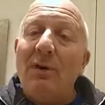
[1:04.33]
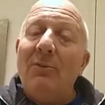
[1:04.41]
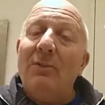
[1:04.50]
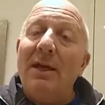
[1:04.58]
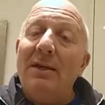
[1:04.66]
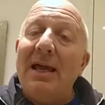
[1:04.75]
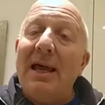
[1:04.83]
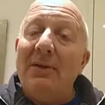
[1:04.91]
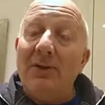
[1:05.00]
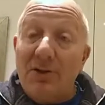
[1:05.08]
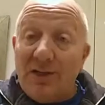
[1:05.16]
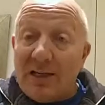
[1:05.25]
round their neck
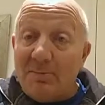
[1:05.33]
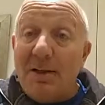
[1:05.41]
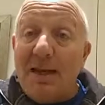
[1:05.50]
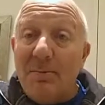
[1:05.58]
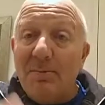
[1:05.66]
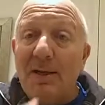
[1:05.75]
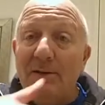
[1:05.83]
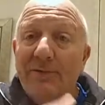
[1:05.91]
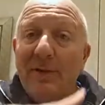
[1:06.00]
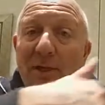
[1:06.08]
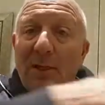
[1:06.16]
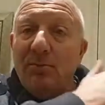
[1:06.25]
that says, make me
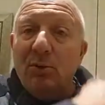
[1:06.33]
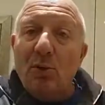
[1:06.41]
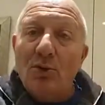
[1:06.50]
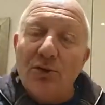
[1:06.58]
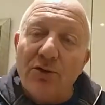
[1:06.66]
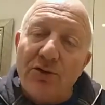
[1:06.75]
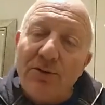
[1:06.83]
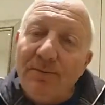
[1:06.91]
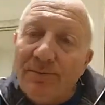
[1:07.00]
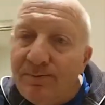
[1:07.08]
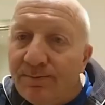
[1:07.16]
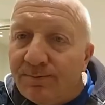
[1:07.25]
feel important.
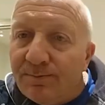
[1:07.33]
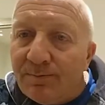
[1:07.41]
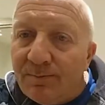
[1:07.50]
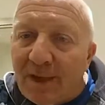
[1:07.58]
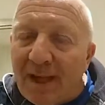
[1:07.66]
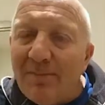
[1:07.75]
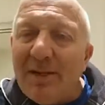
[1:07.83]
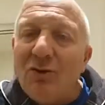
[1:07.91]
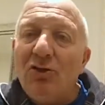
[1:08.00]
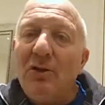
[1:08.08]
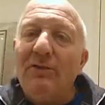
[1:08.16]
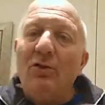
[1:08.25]

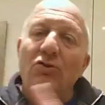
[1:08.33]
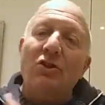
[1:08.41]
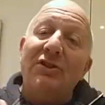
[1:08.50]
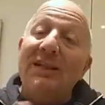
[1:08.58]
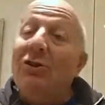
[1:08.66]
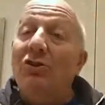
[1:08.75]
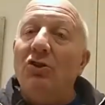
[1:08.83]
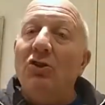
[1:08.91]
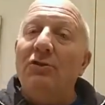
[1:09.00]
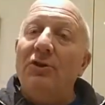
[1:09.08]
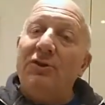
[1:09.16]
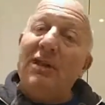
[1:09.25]
Imagine they've got a
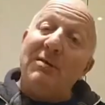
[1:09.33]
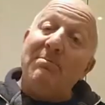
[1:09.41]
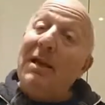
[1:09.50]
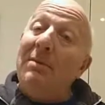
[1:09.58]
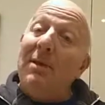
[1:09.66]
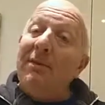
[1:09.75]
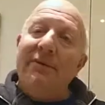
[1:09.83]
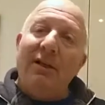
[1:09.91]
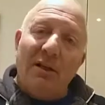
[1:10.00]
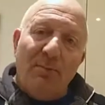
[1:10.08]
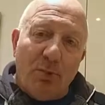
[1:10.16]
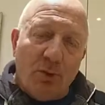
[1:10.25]
t-shirt that says, make me feel
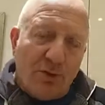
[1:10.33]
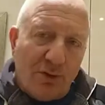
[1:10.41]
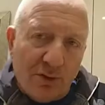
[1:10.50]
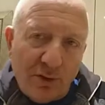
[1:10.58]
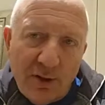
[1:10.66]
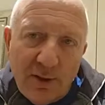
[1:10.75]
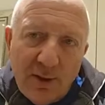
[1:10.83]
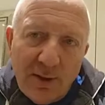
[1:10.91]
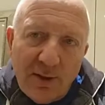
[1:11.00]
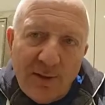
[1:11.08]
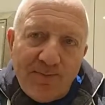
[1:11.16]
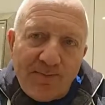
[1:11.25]
important.
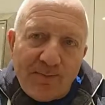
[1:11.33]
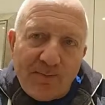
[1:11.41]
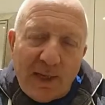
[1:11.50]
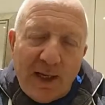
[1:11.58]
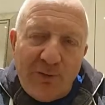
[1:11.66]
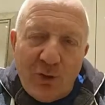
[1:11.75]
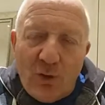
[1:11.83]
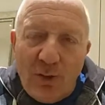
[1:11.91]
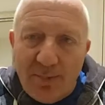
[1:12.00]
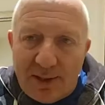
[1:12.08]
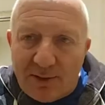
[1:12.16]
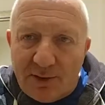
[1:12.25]
If you're in
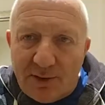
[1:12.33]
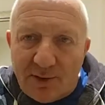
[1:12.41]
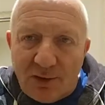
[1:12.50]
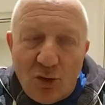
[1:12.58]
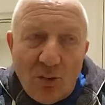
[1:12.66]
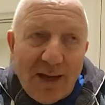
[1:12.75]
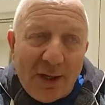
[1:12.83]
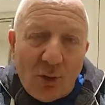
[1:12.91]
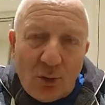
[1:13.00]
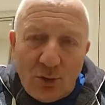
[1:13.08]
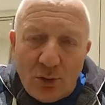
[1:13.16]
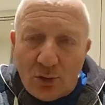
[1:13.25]
business and you make
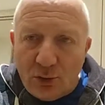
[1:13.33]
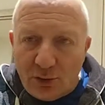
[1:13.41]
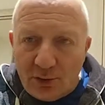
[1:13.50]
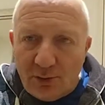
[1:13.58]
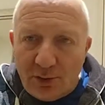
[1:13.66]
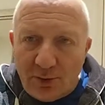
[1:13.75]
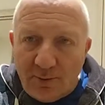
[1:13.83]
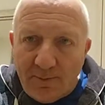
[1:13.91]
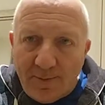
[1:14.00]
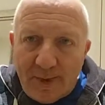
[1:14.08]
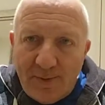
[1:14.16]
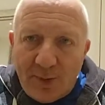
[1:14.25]
all your customers
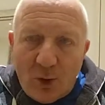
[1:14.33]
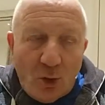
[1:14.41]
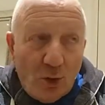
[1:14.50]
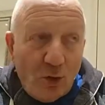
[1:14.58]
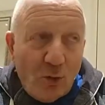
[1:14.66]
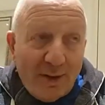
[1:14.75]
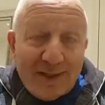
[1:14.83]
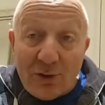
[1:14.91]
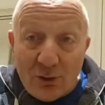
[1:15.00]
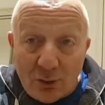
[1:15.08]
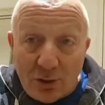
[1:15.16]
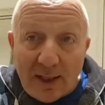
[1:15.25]
or your
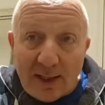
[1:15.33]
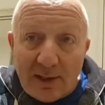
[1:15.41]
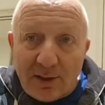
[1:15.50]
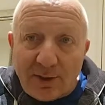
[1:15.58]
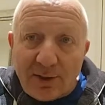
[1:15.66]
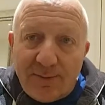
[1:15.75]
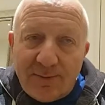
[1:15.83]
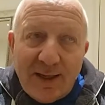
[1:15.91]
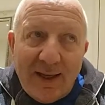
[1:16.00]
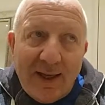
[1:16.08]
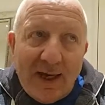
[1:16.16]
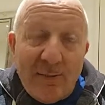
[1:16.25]
potential clients,
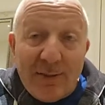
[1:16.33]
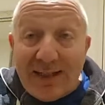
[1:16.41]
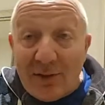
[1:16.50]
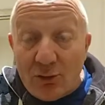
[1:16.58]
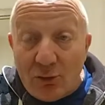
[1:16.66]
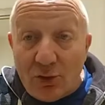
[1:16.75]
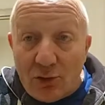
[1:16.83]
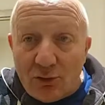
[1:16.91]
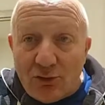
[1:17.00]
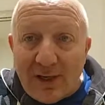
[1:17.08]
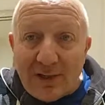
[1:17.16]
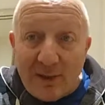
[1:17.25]
any potential
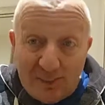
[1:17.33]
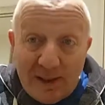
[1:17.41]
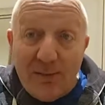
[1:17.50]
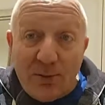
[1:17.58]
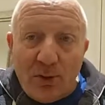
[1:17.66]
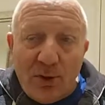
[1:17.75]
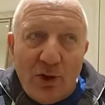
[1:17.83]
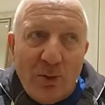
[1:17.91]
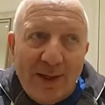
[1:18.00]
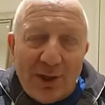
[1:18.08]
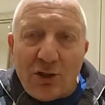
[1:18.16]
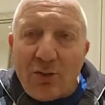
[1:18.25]
contract, the people that you
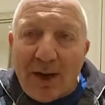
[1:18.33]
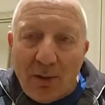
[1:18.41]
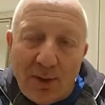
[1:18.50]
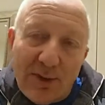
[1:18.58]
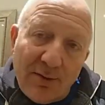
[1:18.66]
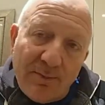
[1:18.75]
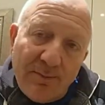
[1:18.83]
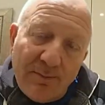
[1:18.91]
interact with,